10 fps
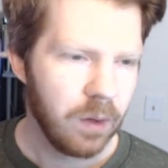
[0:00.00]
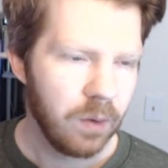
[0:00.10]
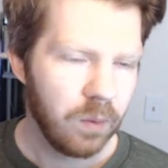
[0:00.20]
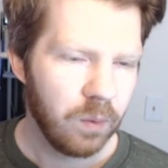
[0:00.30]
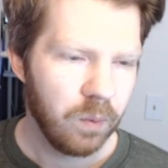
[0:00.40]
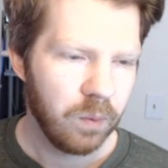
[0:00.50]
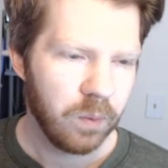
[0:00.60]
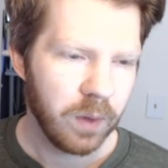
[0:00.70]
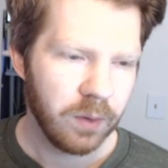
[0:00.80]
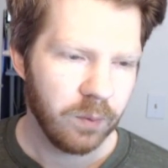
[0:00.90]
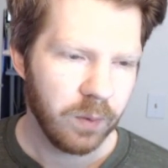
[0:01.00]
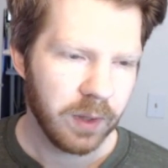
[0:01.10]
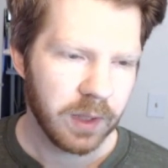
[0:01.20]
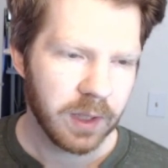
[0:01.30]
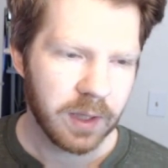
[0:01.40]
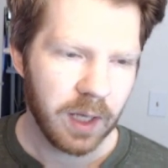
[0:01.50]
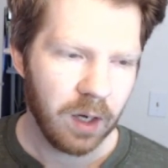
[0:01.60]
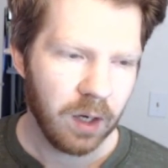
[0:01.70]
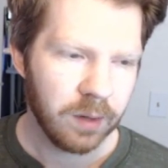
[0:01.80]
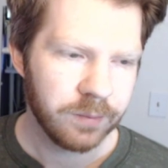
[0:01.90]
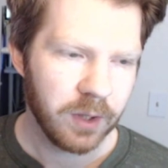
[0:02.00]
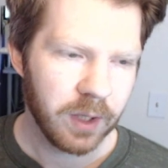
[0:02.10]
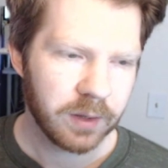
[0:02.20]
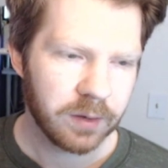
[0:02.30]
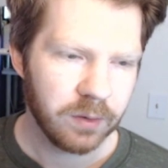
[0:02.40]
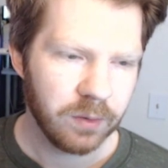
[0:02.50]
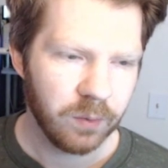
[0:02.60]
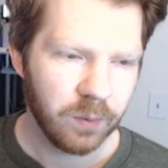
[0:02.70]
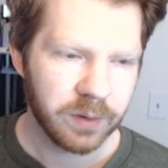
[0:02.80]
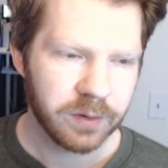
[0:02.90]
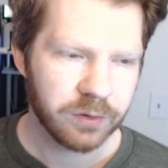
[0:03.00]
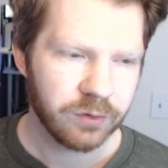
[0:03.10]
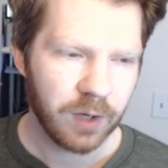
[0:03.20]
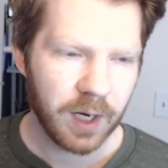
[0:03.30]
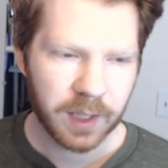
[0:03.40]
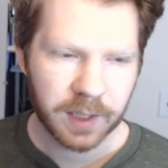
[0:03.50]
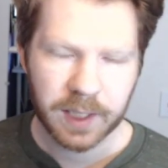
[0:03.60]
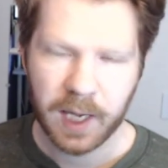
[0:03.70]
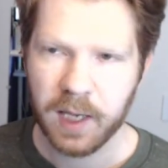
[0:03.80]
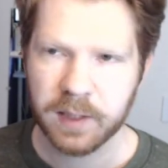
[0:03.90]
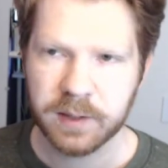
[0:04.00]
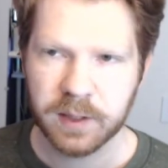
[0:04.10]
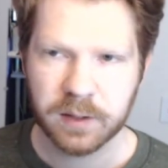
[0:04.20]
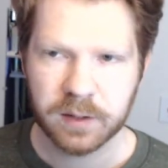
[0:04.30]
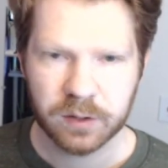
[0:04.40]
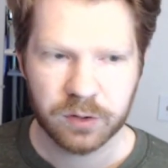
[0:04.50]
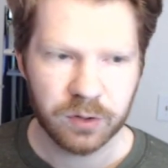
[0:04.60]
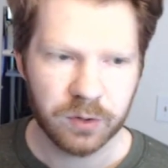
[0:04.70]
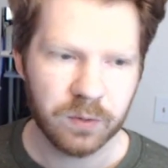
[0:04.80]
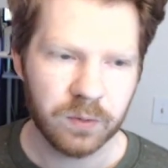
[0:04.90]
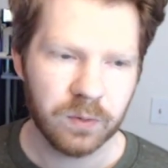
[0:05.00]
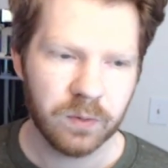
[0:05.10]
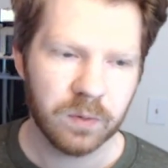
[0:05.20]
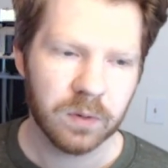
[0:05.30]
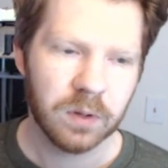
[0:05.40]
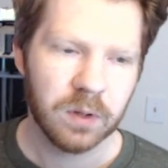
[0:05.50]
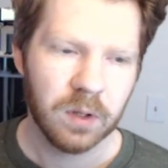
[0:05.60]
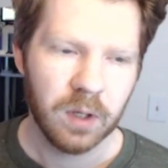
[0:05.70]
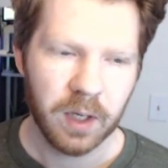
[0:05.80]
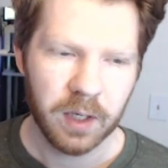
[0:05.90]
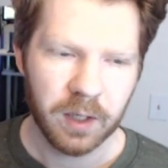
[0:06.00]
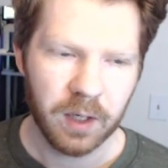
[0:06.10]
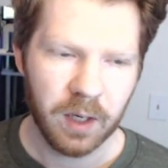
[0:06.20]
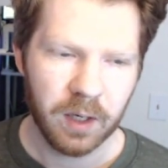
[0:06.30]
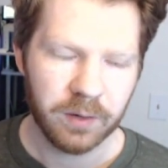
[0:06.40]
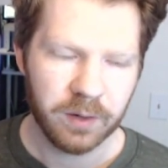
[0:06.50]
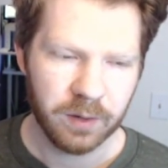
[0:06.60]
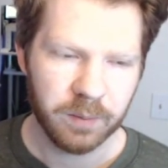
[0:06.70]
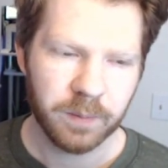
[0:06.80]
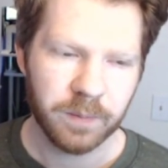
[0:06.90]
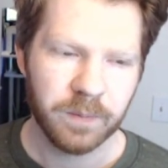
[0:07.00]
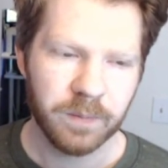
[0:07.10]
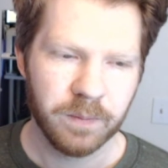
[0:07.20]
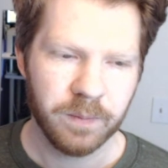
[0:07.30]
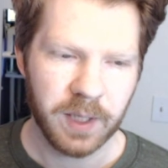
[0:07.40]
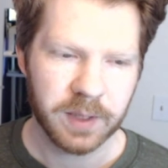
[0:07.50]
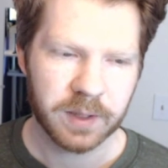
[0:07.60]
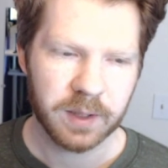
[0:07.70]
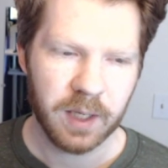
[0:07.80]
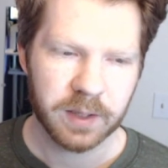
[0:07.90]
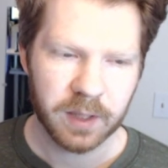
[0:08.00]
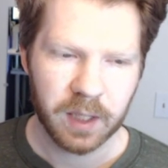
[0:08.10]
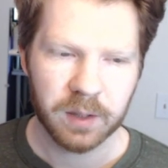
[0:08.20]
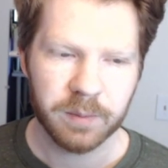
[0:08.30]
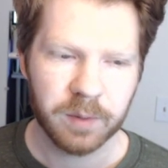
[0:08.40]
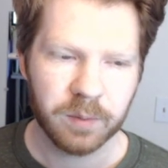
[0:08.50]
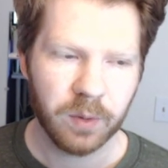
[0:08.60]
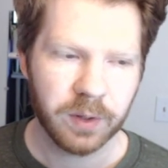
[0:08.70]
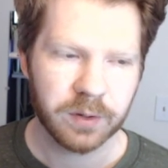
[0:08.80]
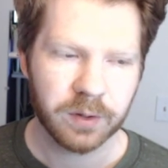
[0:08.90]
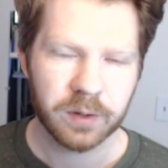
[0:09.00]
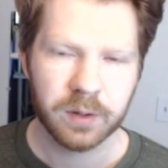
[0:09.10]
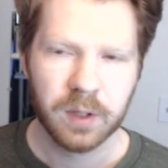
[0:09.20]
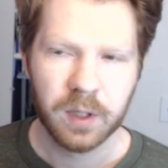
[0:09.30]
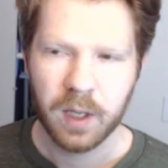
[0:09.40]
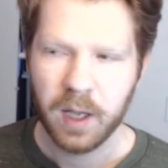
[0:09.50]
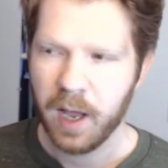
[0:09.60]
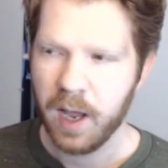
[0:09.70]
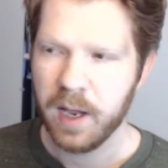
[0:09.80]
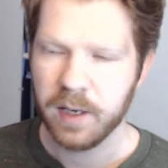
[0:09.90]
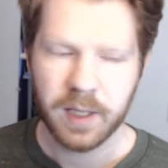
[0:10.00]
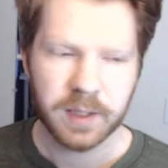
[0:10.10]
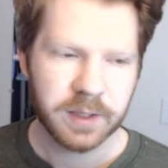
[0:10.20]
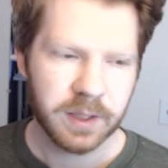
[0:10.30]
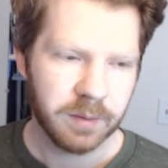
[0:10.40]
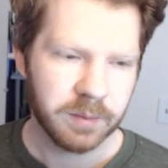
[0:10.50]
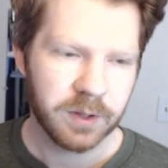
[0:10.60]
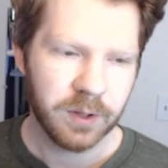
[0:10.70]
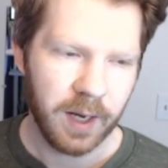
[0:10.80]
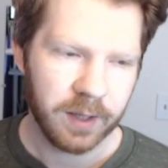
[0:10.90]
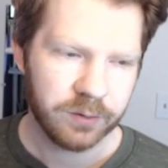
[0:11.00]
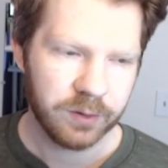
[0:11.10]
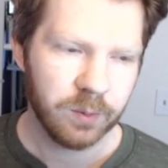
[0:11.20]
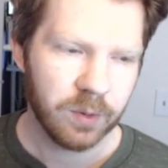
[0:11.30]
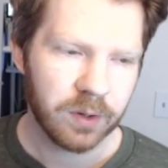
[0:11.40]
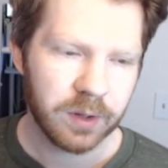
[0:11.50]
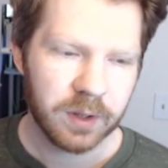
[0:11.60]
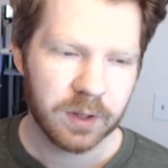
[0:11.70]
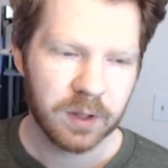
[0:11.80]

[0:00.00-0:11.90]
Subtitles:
when we get that object, we just try to cast it to the base class element pointer. and that seems to actually work.